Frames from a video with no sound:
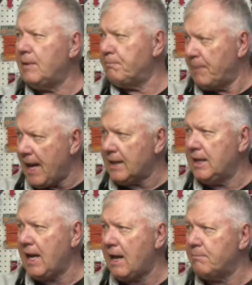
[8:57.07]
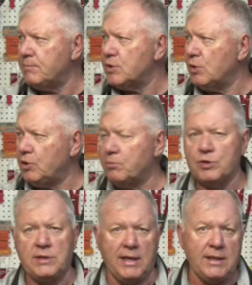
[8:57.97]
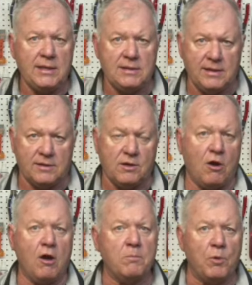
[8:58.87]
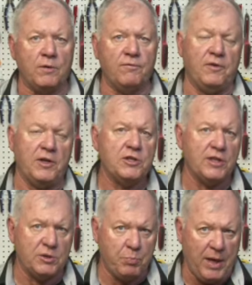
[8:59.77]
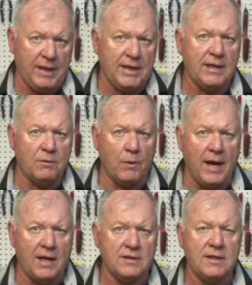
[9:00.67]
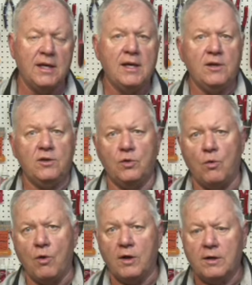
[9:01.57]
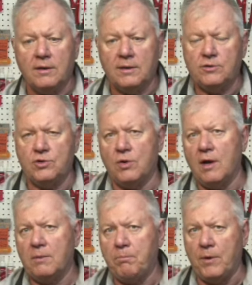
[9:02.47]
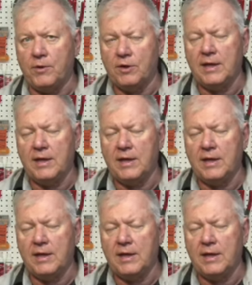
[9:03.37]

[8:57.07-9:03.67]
back cap. So your Mercedes is an automotive finish that's painted and waxed. Your truck, or your